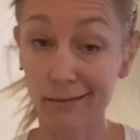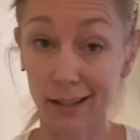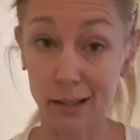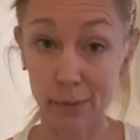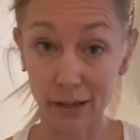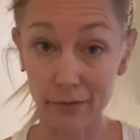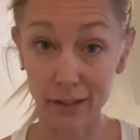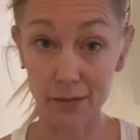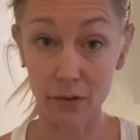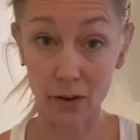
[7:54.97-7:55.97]
lots of
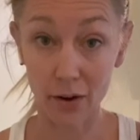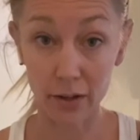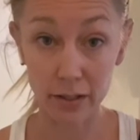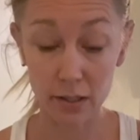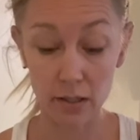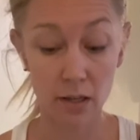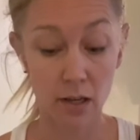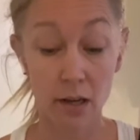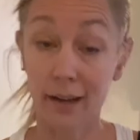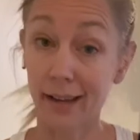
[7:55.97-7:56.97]
benefits for the heart
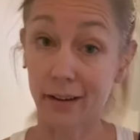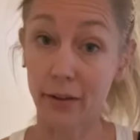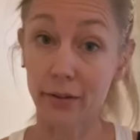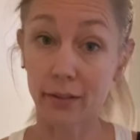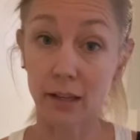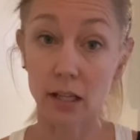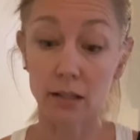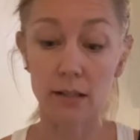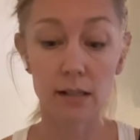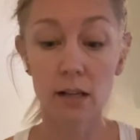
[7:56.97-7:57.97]
and other
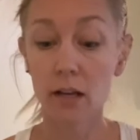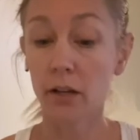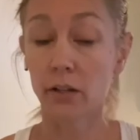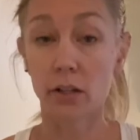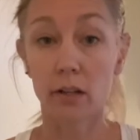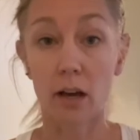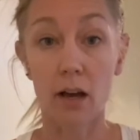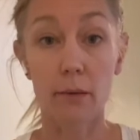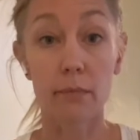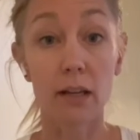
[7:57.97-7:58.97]
things.
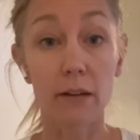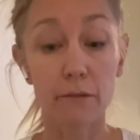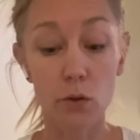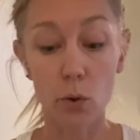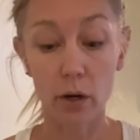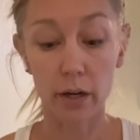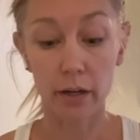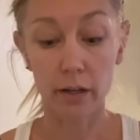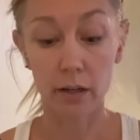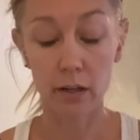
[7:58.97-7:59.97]
If your